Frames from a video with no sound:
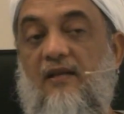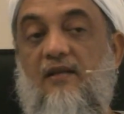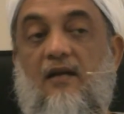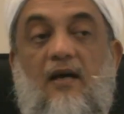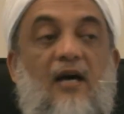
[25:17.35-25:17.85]

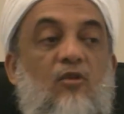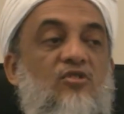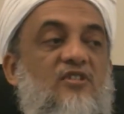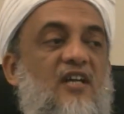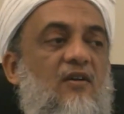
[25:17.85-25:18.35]
that
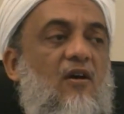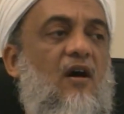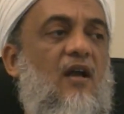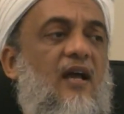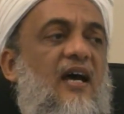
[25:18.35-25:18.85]
Karun said,
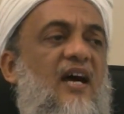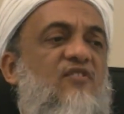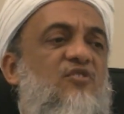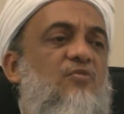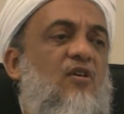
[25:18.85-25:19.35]
All I
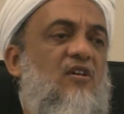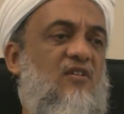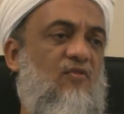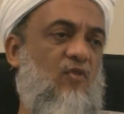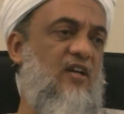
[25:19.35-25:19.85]
have is
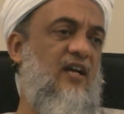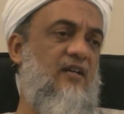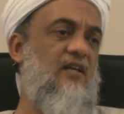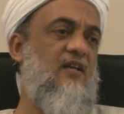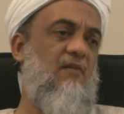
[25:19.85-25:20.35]
because of what I
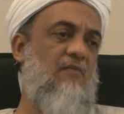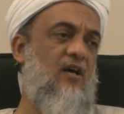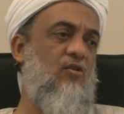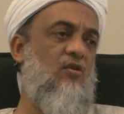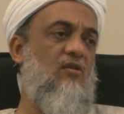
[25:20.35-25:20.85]
did and
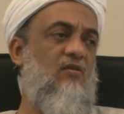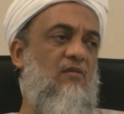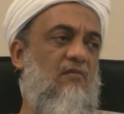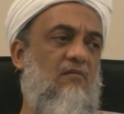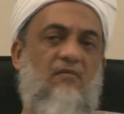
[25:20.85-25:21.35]
my
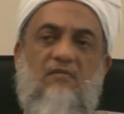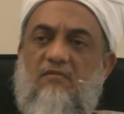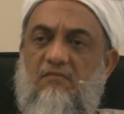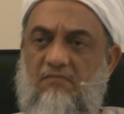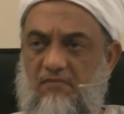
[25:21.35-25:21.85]

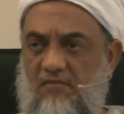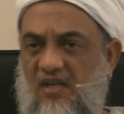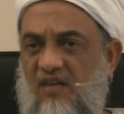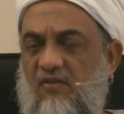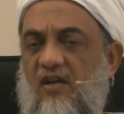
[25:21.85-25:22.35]
own
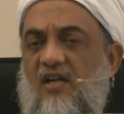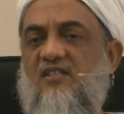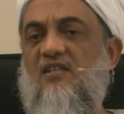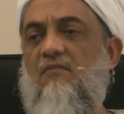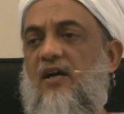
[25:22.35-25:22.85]

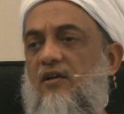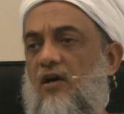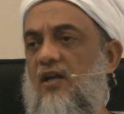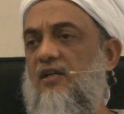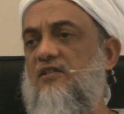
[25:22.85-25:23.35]
cleverness and my
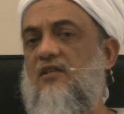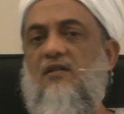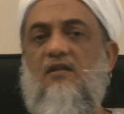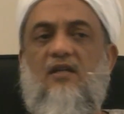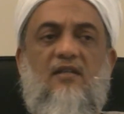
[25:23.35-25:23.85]
knowledge
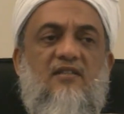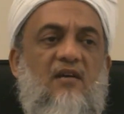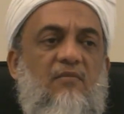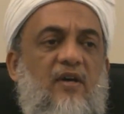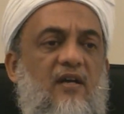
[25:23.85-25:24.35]
and the deals
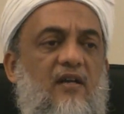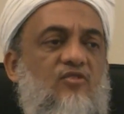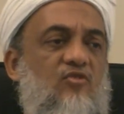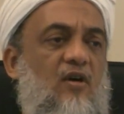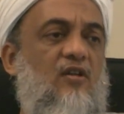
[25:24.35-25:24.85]
I made
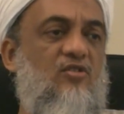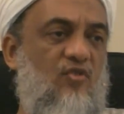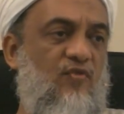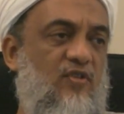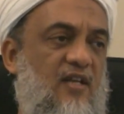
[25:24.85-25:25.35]
and so on and
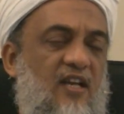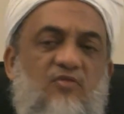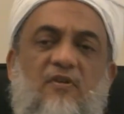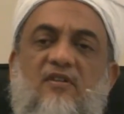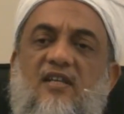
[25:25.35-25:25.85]
so forth.
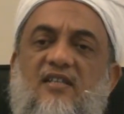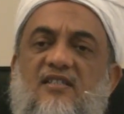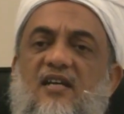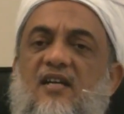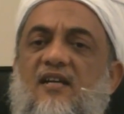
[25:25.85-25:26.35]
Allah subhanahu wa ta'ala
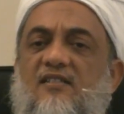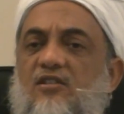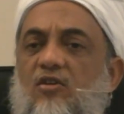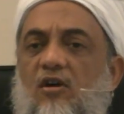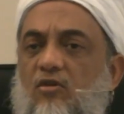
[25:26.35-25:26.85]
is saying, Does
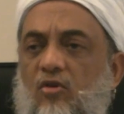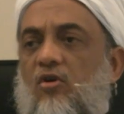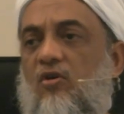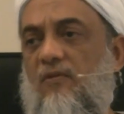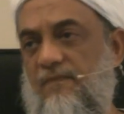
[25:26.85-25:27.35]
he not
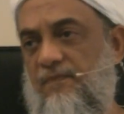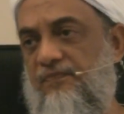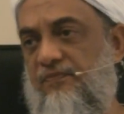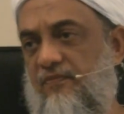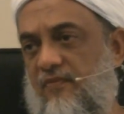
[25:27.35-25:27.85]
know?
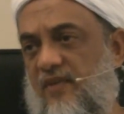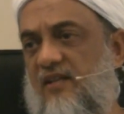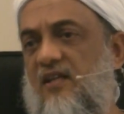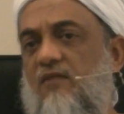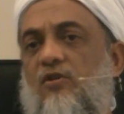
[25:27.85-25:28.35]

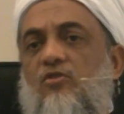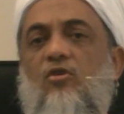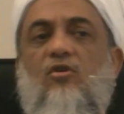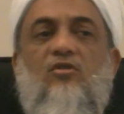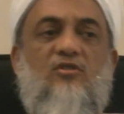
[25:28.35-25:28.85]
that there were
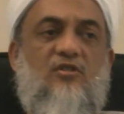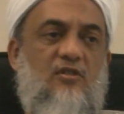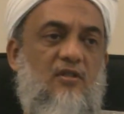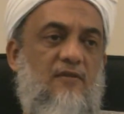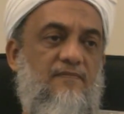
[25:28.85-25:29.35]
those
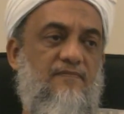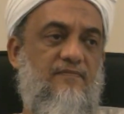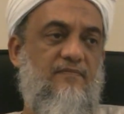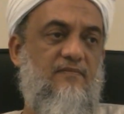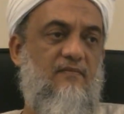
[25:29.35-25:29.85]

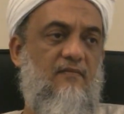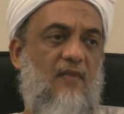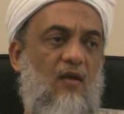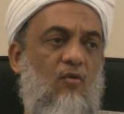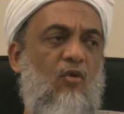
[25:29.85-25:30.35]

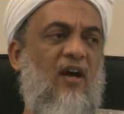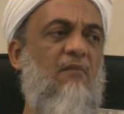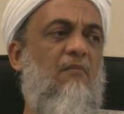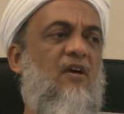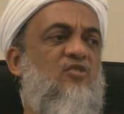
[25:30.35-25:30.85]
who
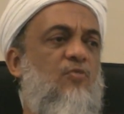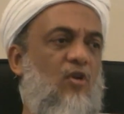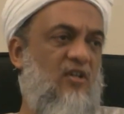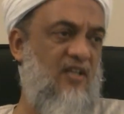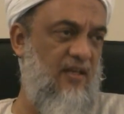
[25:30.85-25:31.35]
had much
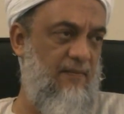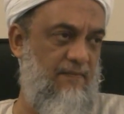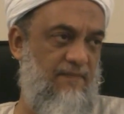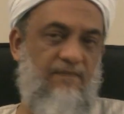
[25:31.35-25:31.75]
more than him,